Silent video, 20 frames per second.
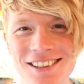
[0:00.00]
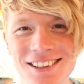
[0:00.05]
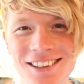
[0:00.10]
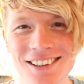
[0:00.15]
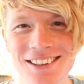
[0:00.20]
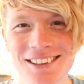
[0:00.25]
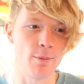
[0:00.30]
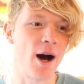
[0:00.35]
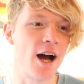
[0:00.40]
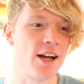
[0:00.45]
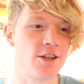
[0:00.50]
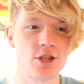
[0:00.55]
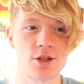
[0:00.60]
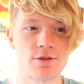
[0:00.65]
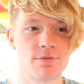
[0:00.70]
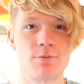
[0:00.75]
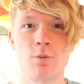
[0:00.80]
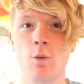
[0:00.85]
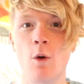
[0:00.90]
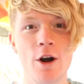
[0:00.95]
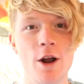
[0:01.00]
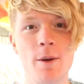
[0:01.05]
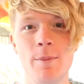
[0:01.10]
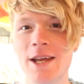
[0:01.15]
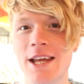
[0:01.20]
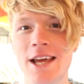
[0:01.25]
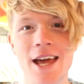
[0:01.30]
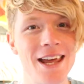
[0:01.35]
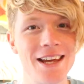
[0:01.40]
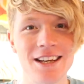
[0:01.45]
or you might just want to
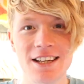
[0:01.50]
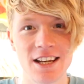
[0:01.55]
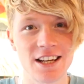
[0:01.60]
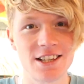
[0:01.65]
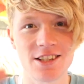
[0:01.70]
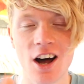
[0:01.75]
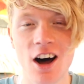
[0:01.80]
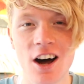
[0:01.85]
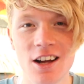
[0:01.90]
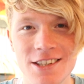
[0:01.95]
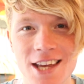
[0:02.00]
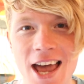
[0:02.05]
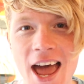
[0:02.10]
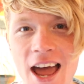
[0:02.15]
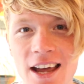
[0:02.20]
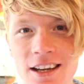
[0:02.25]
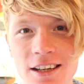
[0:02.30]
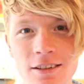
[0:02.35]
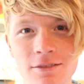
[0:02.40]
be a guitar tech.